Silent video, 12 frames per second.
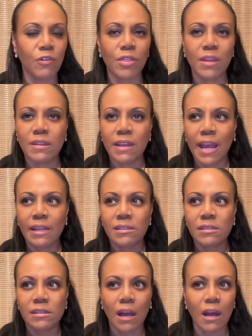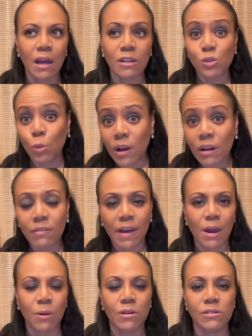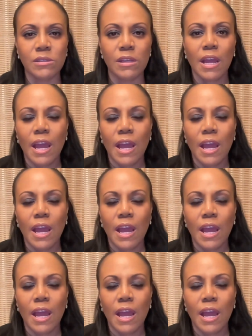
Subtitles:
the next 12 hours.